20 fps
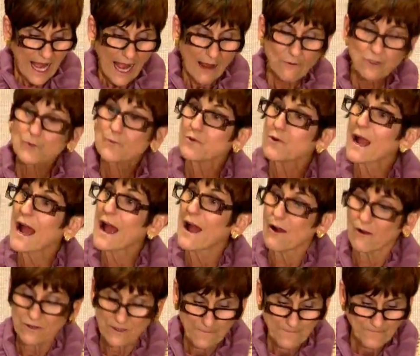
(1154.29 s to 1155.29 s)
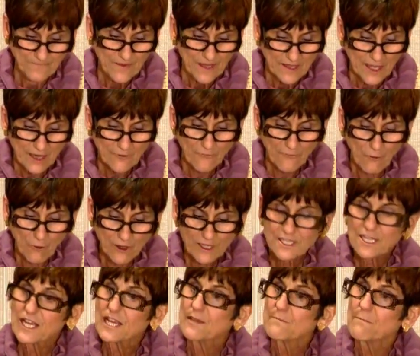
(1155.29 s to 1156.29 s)
I was proud that
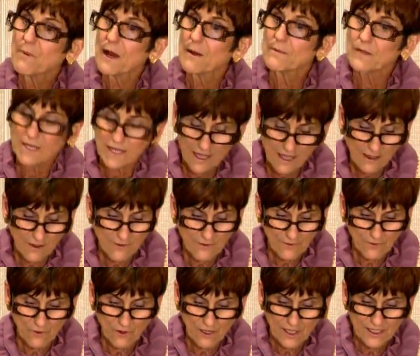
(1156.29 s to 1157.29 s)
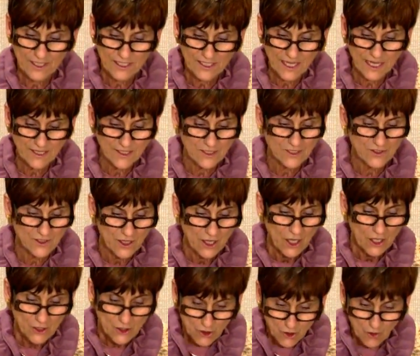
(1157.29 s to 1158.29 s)
14 public health organizations
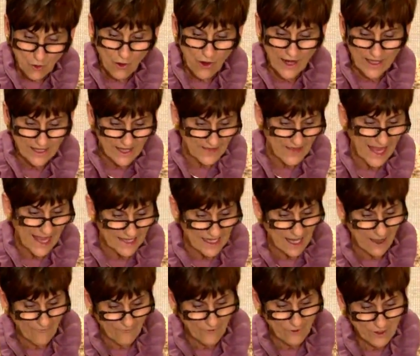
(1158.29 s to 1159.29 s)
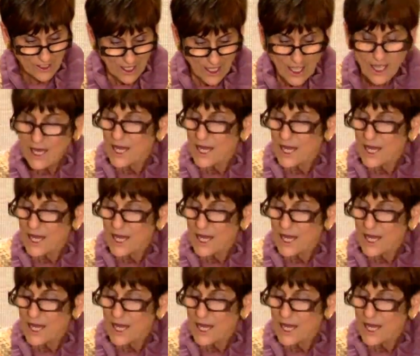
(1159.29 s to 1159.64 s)
joined that effort,